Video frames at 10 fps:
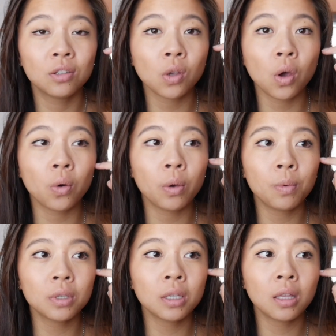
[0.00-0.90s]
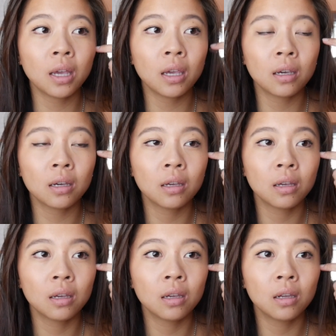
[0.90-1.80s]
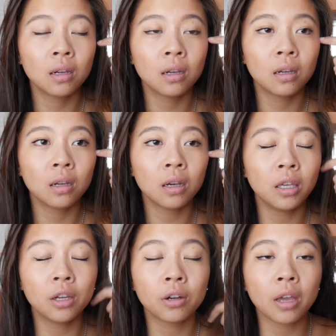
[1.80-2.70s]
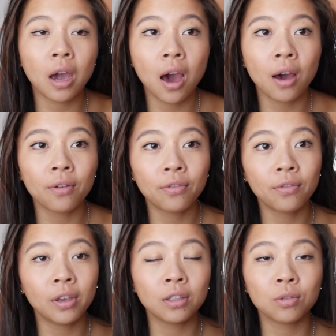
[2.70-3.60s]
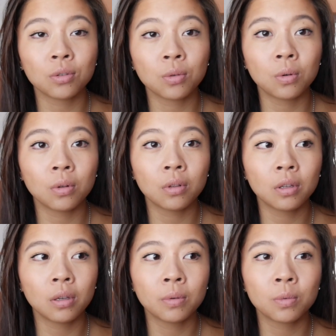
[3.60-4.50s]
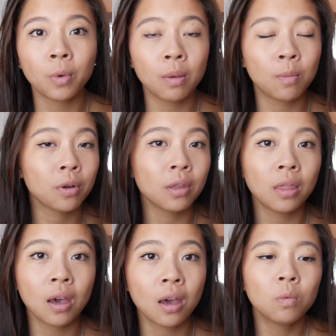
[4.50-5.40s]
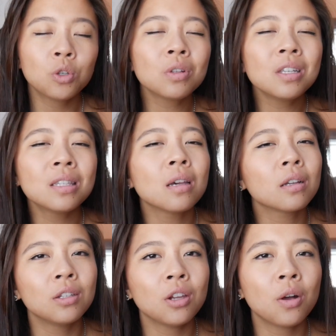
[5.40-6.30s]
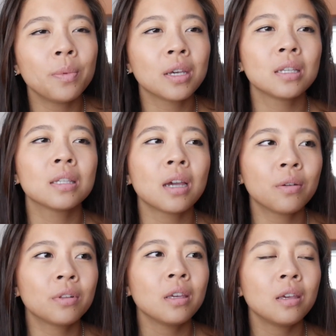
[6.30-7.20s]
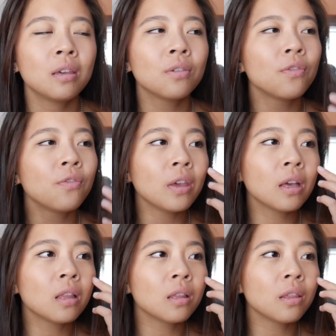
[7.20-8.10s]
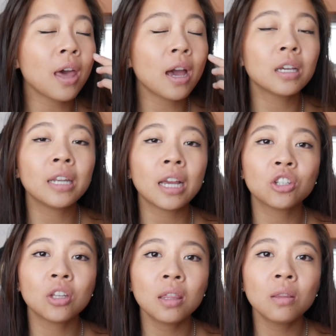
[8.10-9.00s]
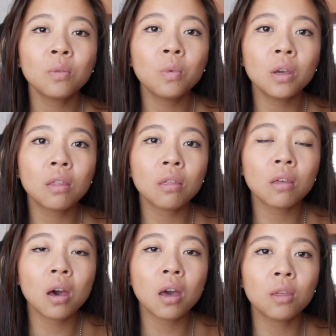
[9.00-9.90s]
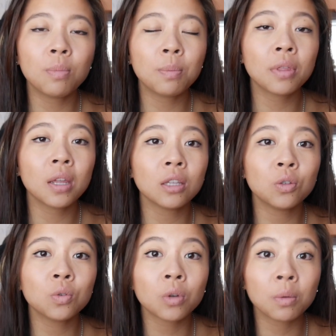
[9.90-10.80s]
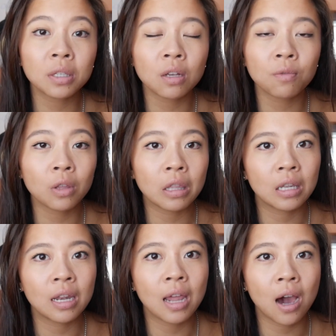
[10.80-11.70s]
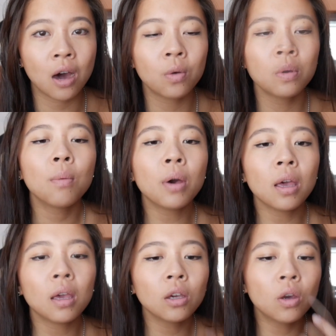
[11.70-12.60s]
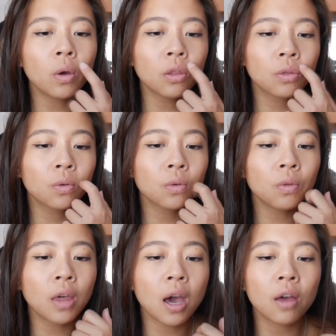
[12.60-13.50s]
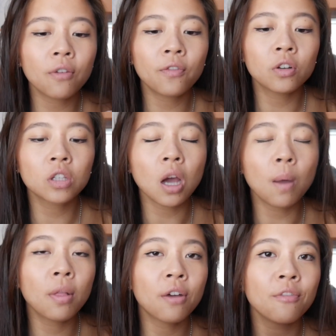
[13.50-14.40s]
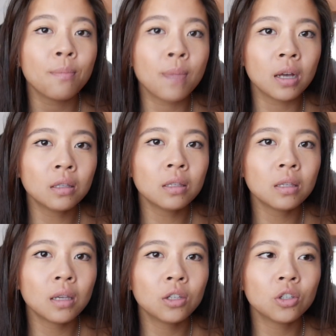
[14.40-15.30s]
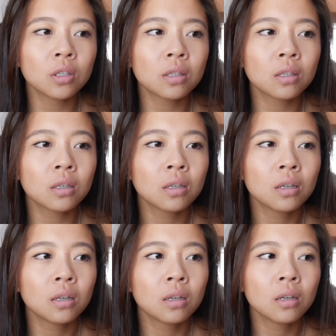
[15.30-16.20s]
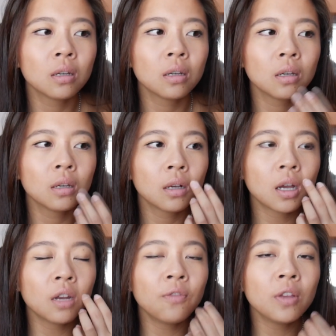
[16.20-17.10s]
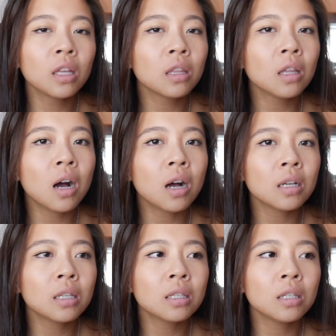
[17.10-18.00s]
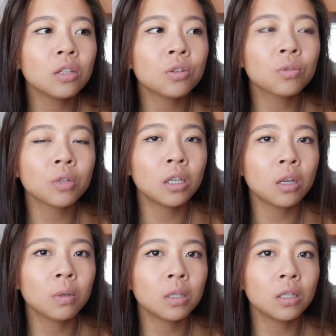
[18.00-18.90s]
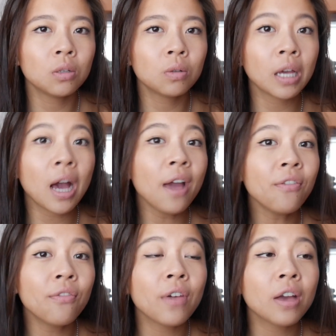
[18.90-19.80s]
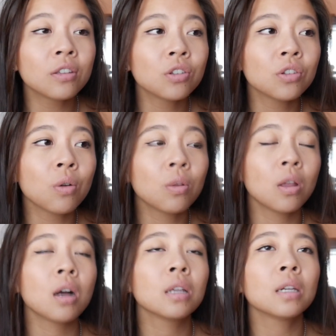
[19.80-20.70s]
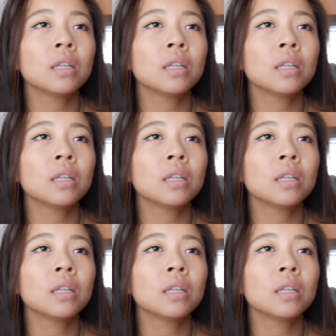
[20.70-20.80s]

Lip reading: So it wasn't like a year and a half into school. It was way more than that, which really sucked, you know, because I really feel that connection with the people that I do surround myself with now. But going through that first couple of months and just kind of feeling lost and you don't really know what to do, like I felt so lost.